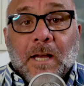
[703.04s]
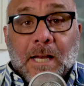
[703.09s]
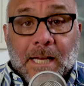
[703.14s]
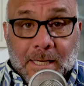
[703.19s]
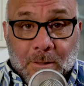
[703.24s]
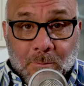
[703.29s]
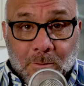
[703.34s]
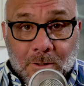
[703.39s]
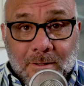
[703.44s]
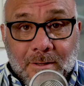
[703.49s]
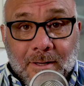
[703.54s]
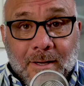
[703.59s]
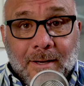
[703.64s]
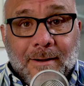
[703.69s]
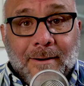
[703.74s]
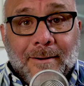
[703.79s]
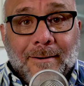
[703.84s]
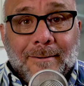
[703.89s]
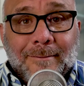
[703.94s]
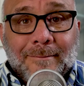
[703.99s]
I was
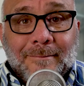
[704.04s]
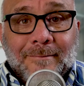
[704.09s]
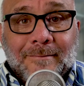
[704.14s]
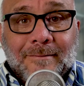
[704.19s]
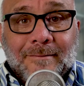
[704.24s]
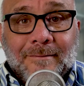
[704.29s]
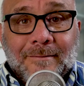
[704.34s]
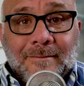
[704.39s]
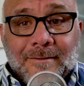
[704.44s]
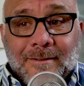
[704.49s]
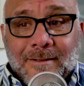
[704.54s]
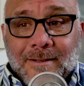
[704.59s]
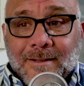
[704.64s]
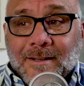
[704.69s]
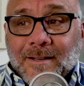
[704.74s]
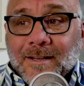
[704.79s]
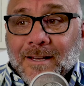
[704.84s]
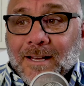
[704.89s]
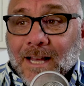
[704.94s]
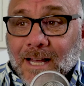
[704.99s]
there.
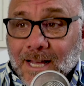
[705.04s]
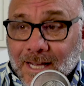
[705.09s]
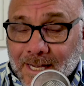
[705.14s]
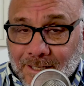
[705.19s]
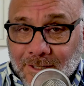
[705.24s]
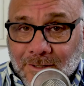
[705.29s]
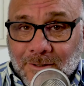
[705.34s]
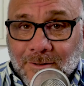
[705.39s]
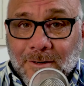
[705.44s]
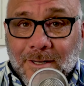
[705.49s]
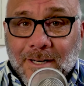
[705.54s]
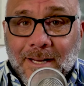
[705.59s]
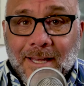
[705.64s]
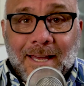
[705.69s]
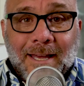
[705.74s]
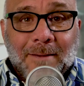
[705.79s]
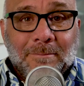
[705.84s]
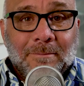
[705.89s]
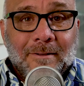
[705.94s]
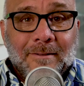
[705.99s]
I saw it
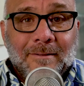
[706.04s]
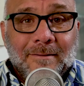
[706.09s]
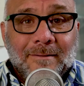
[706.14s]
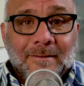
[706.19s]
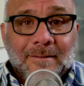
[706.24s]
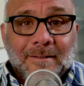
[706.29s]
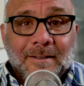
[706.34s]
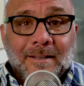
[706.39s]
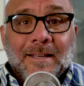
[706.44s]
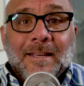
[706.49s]
happen.